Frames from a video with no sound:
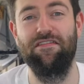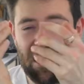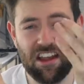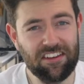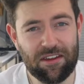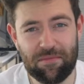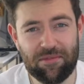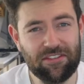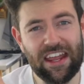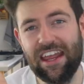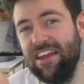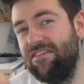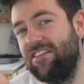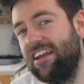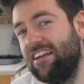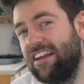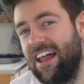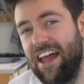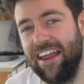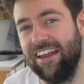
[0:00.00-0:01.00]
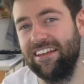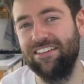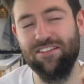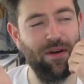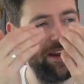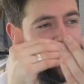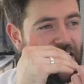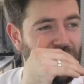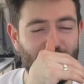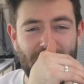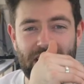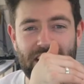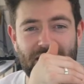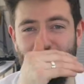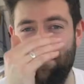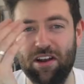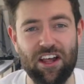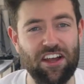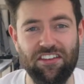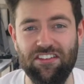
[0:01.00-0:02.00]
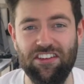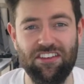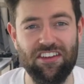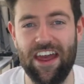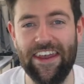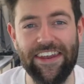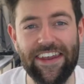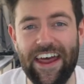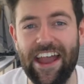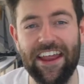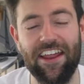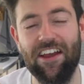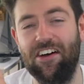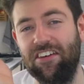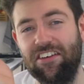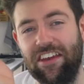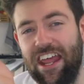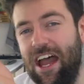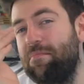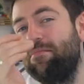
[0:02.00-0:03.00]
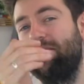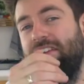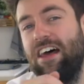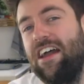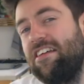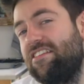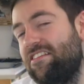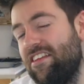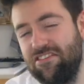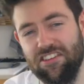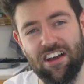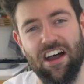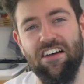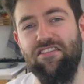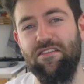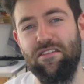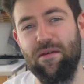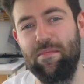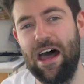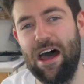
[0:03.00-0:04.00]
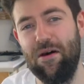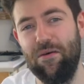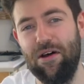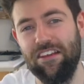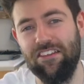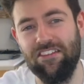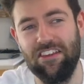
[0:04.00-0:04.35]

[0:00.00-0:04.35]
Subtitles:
because I'm saving like 20 quid plus a night on campsites to charge up the power,